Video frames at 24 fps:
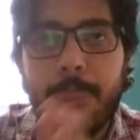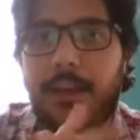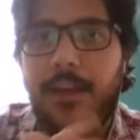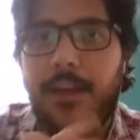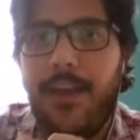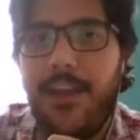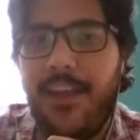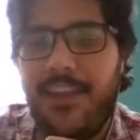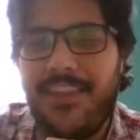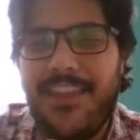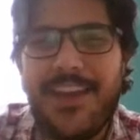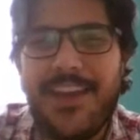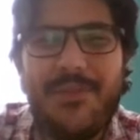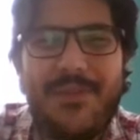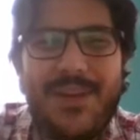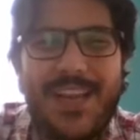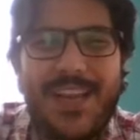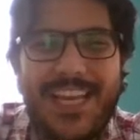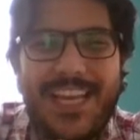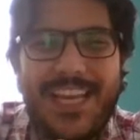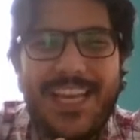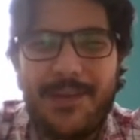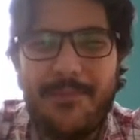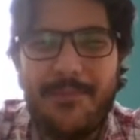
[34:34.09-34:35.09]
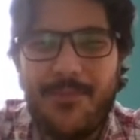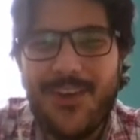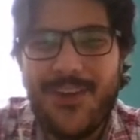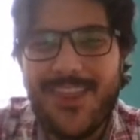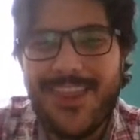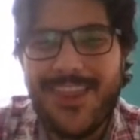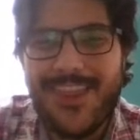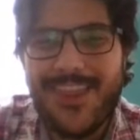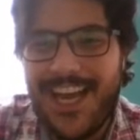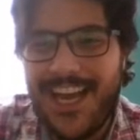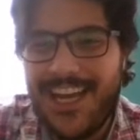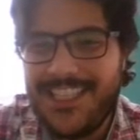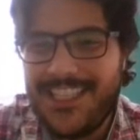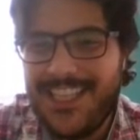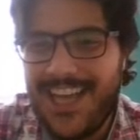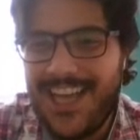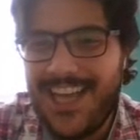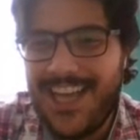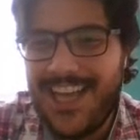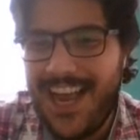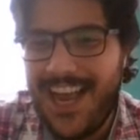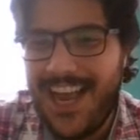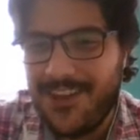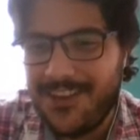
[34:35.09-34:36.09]
And then we end up with
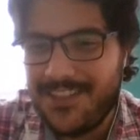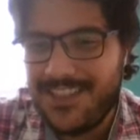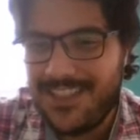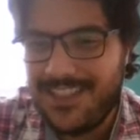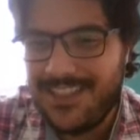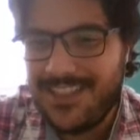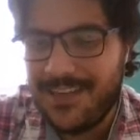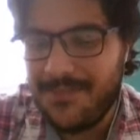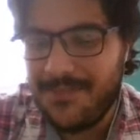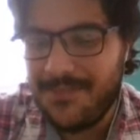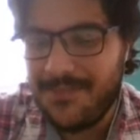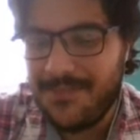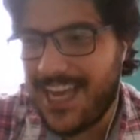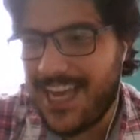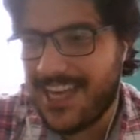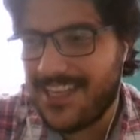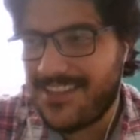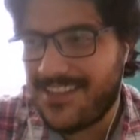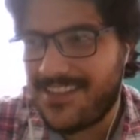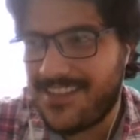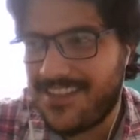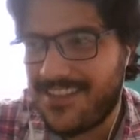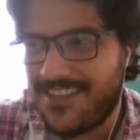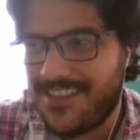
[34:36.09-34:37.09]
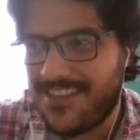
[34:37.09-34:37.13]
dialogues in some texts.